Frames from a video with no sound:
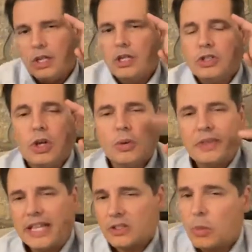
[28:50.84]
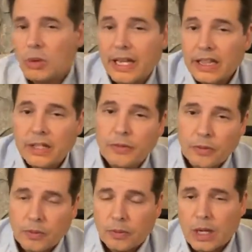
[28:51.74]
So that's more likely
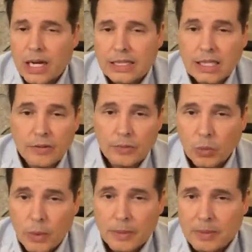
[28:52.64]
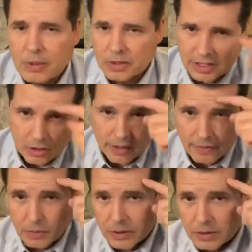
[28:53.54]
done for women because they don't
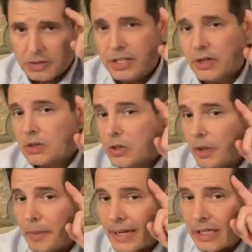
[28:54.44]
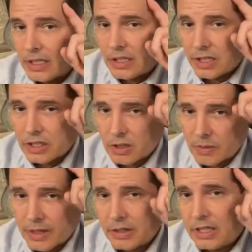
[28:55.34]
have the wrinkles here. So you'll make an incision
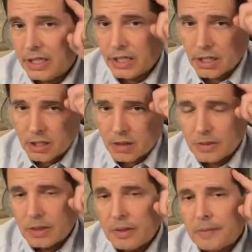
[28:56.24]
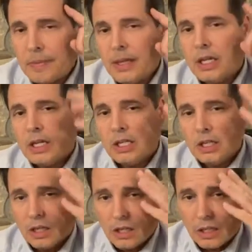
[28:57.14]
around here.
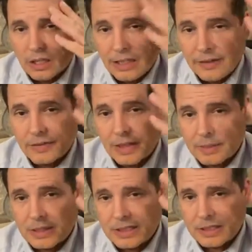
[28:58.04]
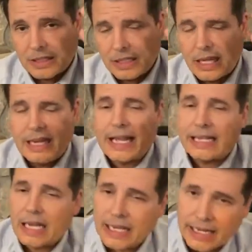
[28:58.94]
You'll lift up the skin, and
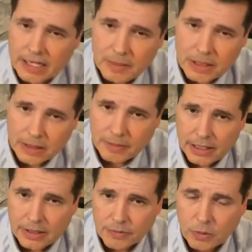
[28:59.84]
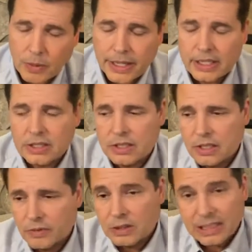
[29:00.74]
that again can be done different ways,
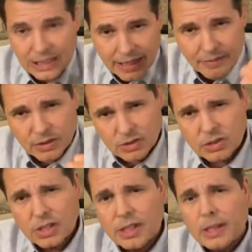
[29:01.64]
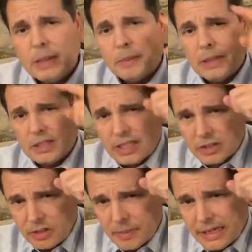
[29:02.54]
different levels. But
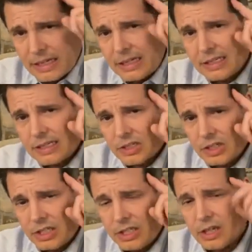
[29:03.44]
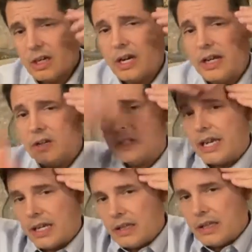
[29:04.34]
essentially you're making an incision here and you're
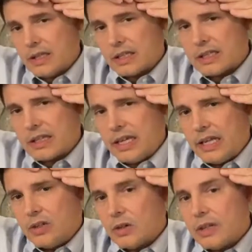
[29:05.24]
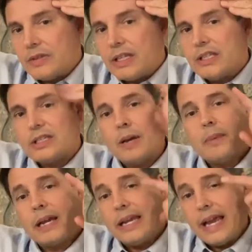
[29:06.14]
taking this skin and you're lifting this
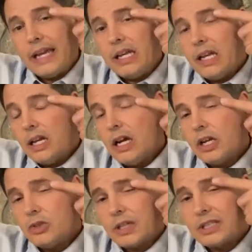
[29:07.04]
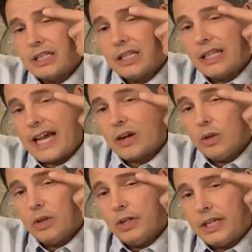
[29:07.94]
up, again, addressing the lateral
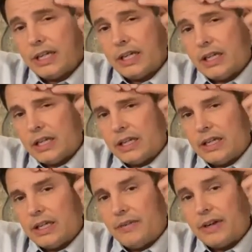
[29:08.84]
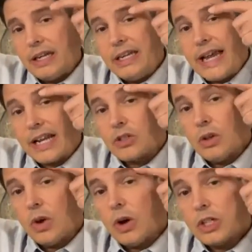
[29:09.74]
hooding, giving a
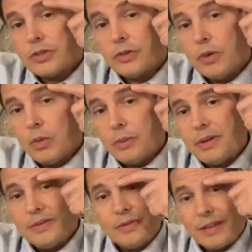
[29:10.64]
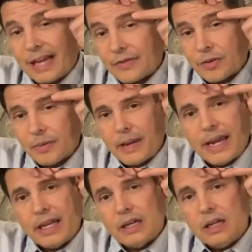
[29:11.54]
natural arch for a woman, flat for a
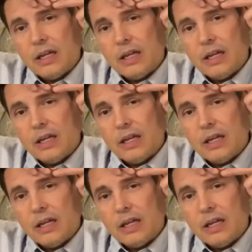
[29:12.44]
man.